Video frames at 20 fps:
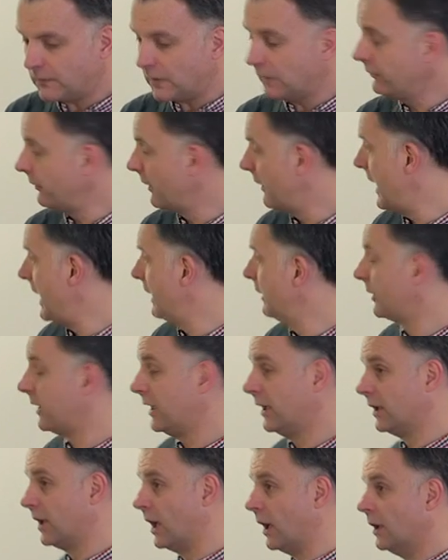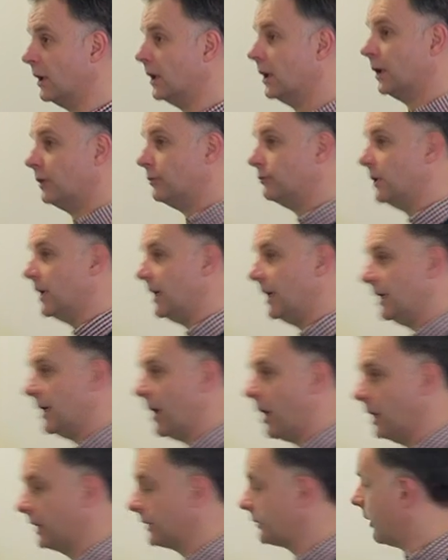So they're looking at really
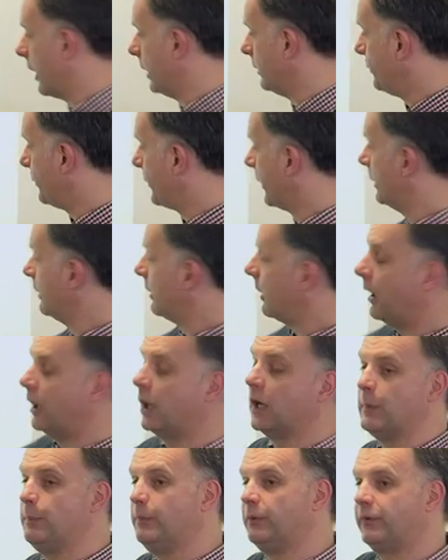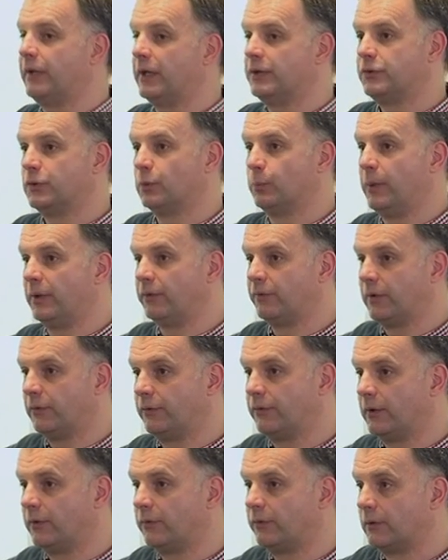high growth, high potential
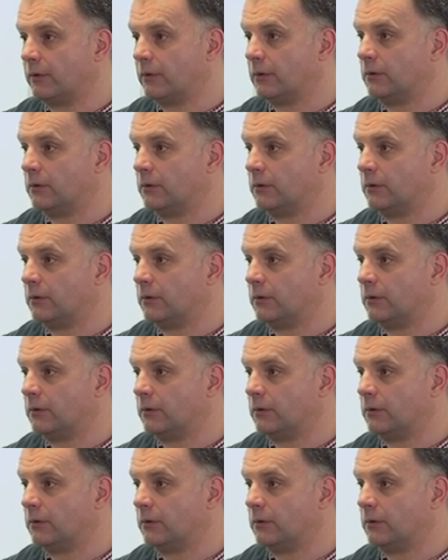businesses.